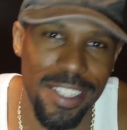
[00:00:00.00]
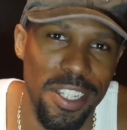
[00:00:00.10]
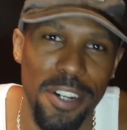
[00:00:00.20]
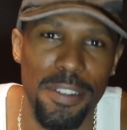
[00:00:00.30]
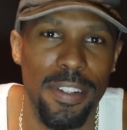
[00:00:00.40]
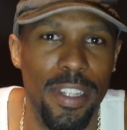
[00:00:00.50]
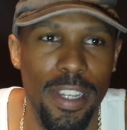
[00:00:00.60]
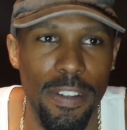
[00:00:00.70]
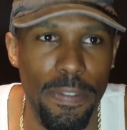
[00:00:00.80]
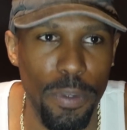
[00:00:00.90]
you know,
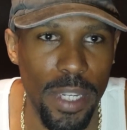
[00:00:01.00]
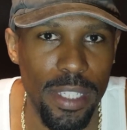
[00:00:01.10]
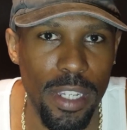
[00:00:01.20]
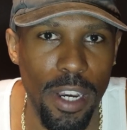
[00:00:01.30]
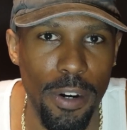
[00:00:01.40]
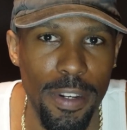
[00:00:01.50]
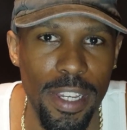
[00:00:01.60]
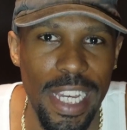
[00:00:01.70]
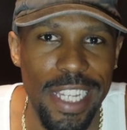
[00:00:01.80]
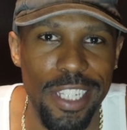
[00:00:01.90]
a few weeks ago.
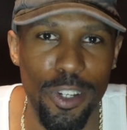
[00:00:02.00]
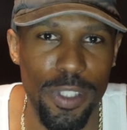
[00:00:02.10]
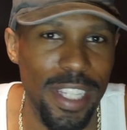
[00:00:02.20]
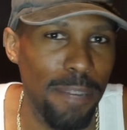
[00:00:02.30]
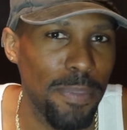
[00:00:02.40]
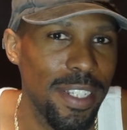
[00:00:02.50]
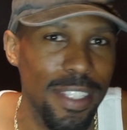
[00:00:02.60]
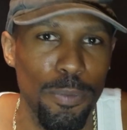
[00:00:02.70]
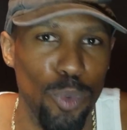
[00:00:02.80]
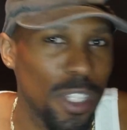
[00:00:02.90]
You know, something
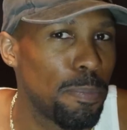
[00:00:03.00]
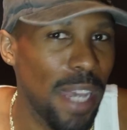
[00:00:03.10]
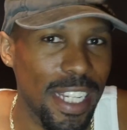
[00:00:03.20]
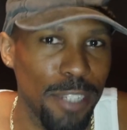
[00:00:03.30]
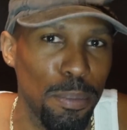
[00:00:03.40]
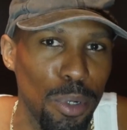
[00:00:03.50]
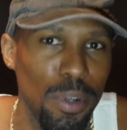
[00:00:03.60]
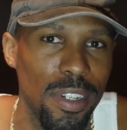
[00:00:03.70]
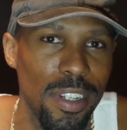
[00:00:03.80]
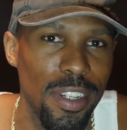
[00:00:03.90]

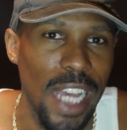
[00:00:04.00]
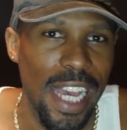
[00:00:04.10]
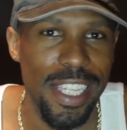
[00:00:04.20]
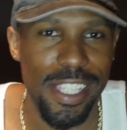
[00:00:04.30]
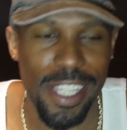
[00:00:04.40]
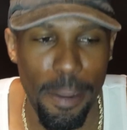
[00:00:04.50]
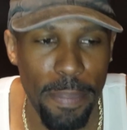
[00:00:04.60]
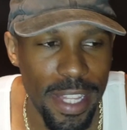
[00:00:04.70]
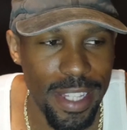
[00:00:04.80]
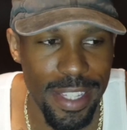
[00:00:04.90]
respectable.
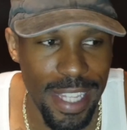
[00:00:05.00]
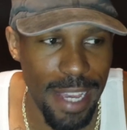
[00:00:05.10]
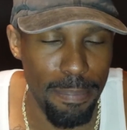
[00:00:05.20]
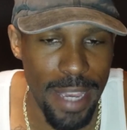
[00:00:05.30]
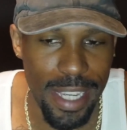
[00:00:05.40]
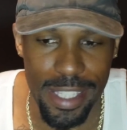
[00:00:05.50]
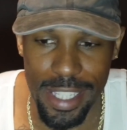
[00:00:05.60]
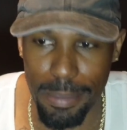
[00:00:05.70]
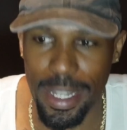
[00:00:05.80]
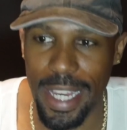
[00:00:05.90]
Something that make it
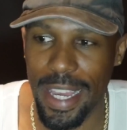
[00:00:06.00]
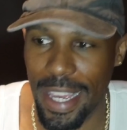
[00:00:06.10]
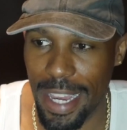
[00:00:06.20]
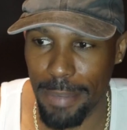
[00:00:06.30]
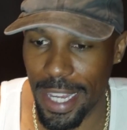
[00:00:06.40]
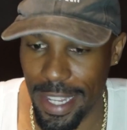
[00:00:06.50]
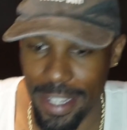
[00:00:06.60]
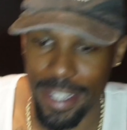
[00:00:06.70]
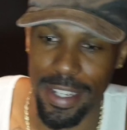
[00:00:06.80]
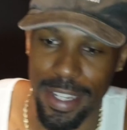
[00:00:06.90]
seem like, hey, I'm not,
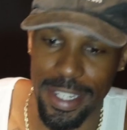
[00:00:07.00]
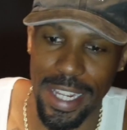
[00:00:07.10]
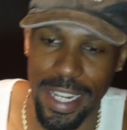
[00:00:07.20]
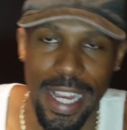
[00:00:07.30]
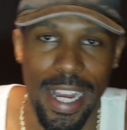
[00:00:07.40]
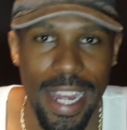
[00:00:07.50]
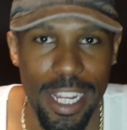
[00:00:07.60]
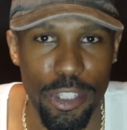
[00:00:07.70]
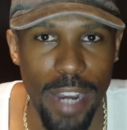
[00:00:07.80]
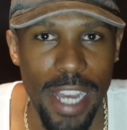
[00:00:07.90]
it ain't like I got
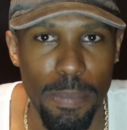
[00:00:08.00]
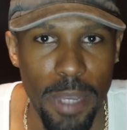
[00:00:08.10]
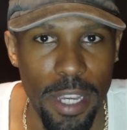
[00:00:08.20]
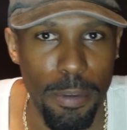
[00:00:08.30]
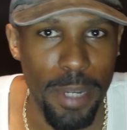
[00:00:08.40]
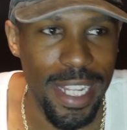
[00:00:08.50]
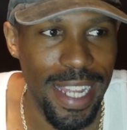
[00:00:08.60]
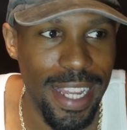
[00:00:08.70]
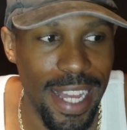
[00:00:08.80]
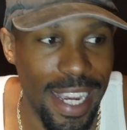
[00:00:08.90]
a dry spell, but it
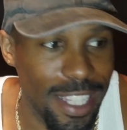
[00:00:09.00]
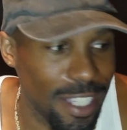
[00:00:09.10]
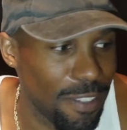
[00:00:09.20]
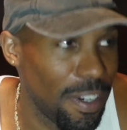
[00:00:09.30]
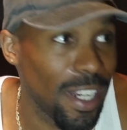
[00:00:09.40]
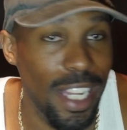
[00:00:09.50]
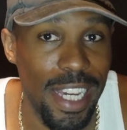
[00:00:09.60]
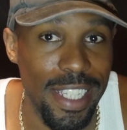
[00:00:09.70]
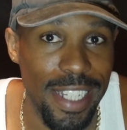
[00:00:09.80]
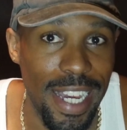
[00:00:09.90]
ain't like I just fucked
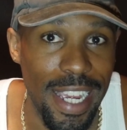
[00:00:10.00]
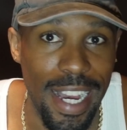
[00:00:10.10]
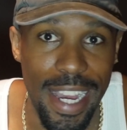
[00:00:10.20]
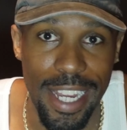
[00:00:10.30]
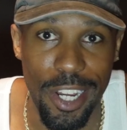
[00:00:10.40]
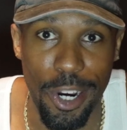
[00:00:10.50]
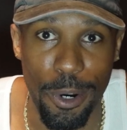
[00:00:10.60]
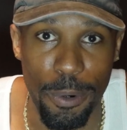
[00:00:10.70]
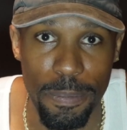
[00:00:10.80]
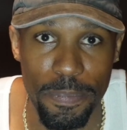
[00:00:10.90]
last night. I ain't a
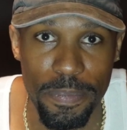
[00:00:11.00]
hoe.